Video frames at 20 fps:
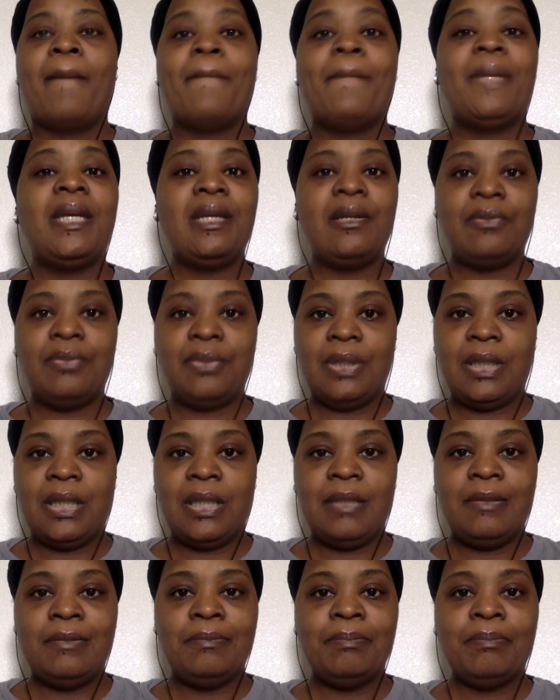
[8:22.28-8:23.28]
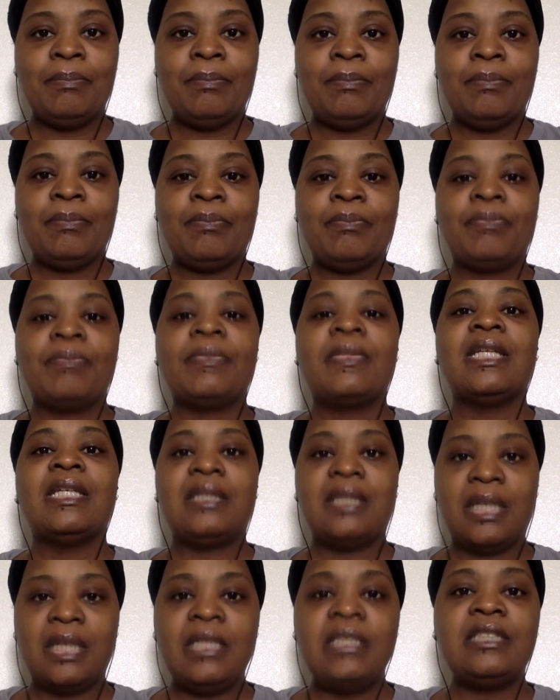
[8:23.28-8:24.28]
period
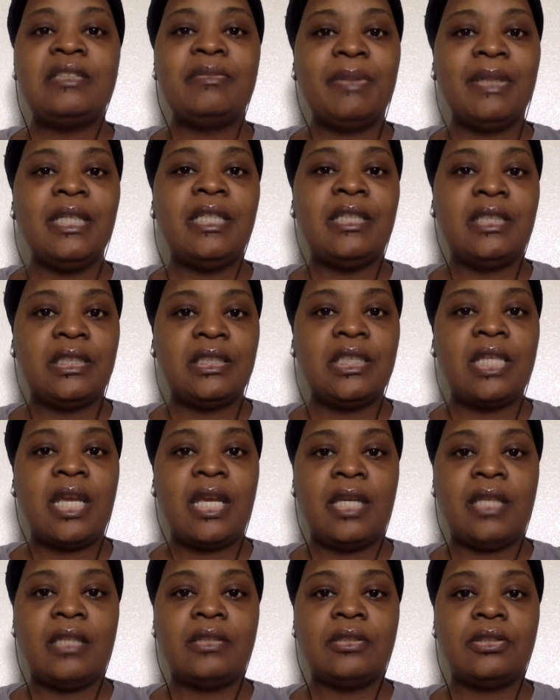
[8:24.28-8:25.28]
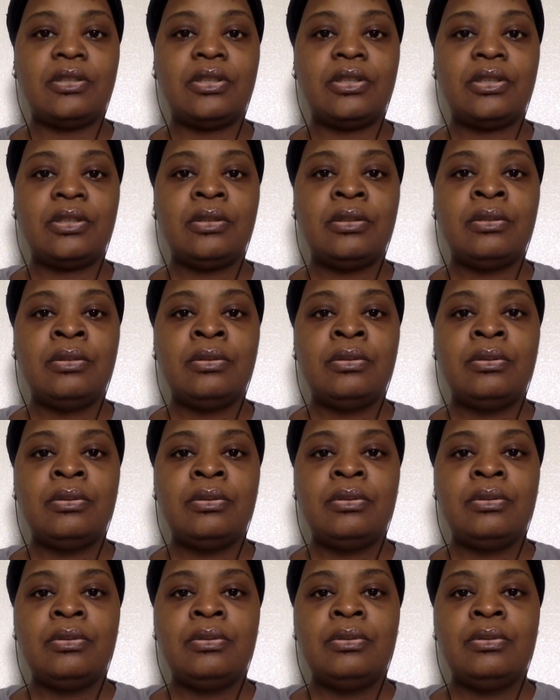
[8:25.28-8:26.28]
things begin to change.
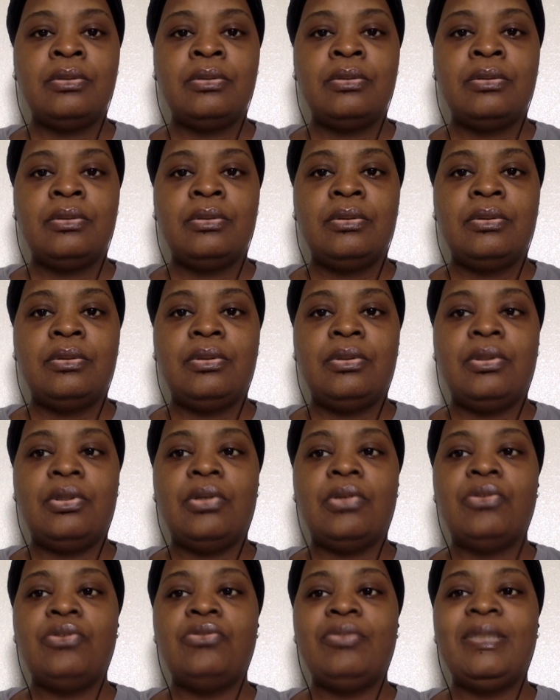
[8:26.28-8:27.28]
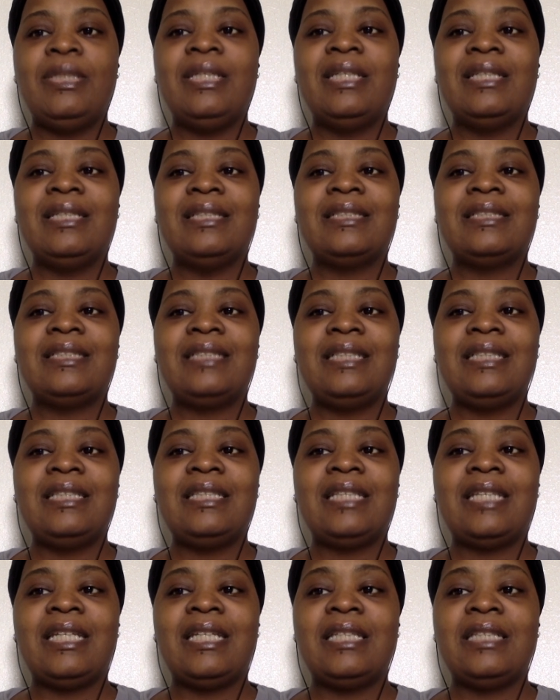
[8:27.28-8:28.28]
You know, you begin to see
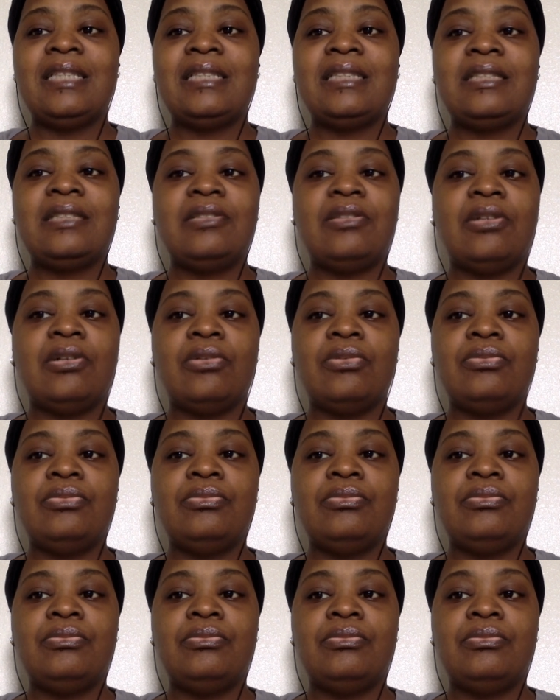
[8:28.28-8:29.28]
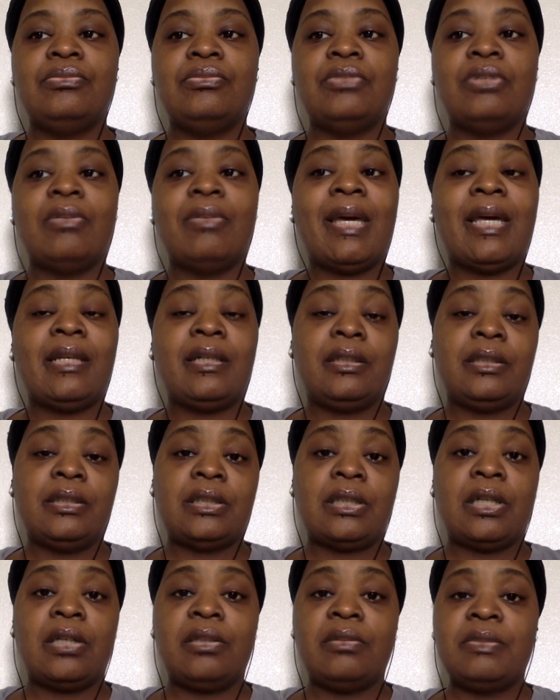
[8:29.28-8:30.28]
things, you know, no matter the
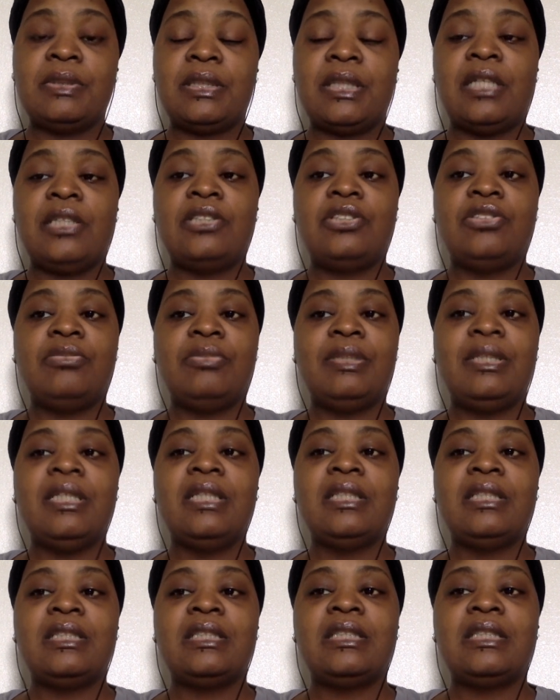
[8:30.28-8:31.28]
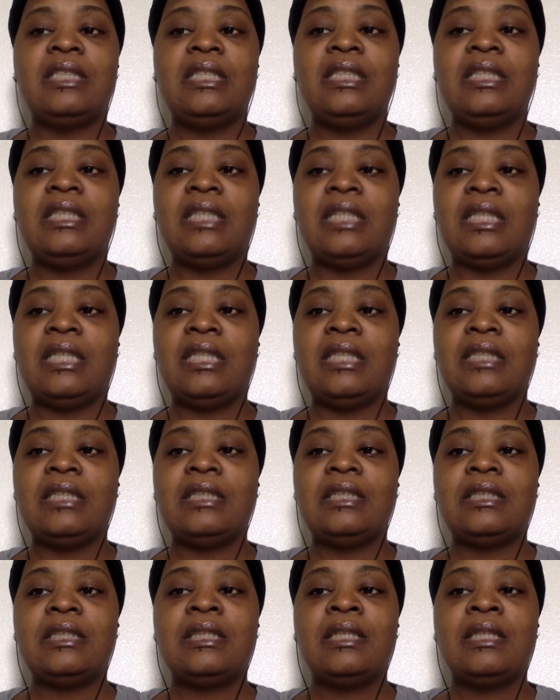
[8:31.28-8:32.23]
circumstance, you begin to see things